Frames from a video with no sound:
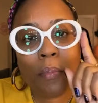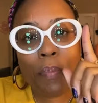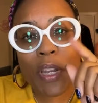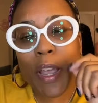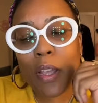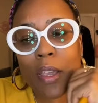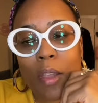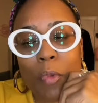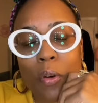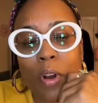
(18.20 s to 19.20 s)
But I
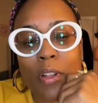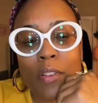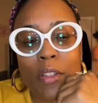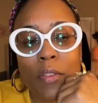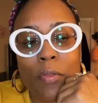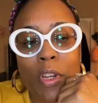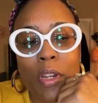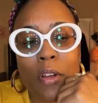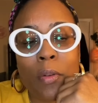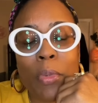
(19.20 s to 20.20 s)
came across this
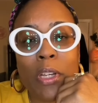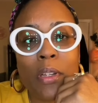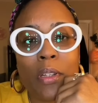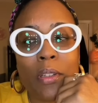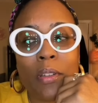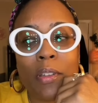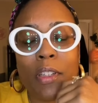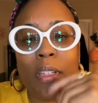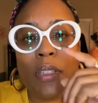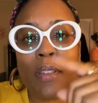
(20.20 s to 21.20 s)
video because
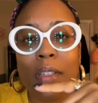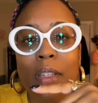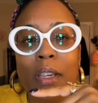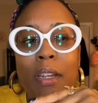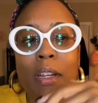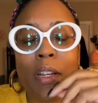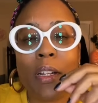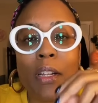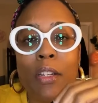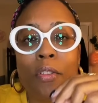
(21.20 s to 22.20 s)
it took it a
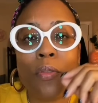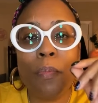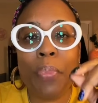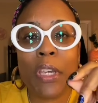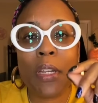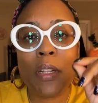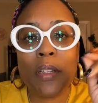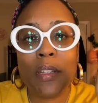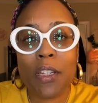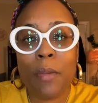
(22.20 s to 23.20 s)
little bit
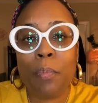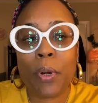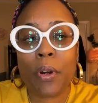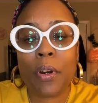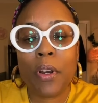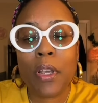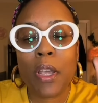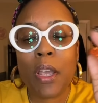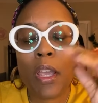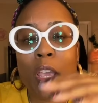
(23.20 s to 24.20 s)
deeper
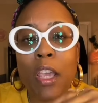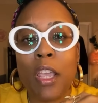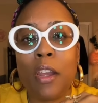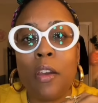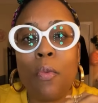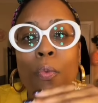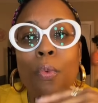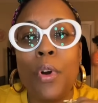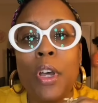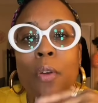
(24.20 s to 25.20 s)
in
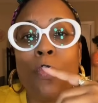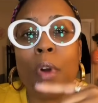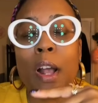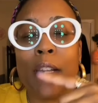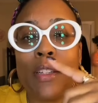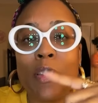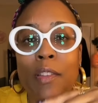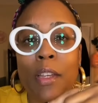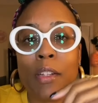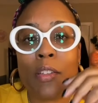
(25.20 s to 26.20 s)
what Ron
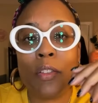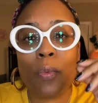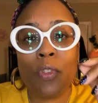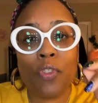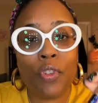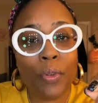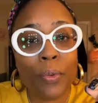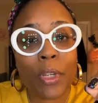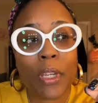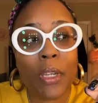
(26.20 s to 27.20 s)
DeSantis was
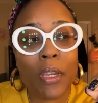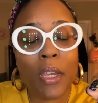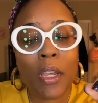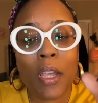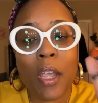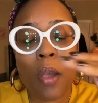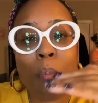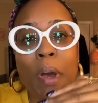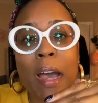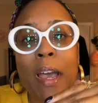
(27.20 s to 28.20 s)
doing
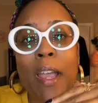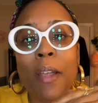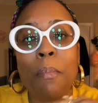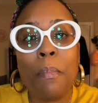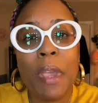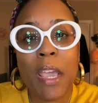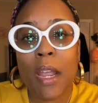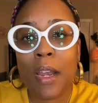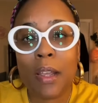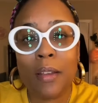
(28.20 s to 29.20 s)
by
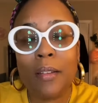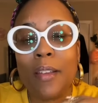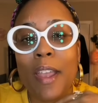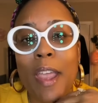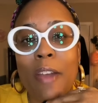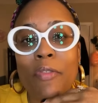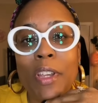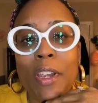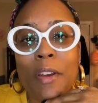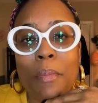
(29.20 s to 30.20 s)
banning
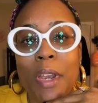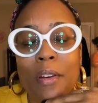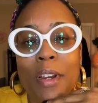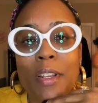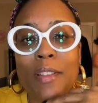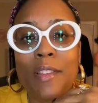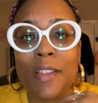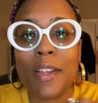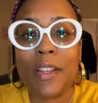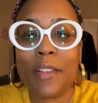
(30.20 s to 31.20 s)
African American
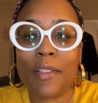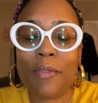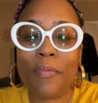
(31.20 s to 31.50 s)
studies.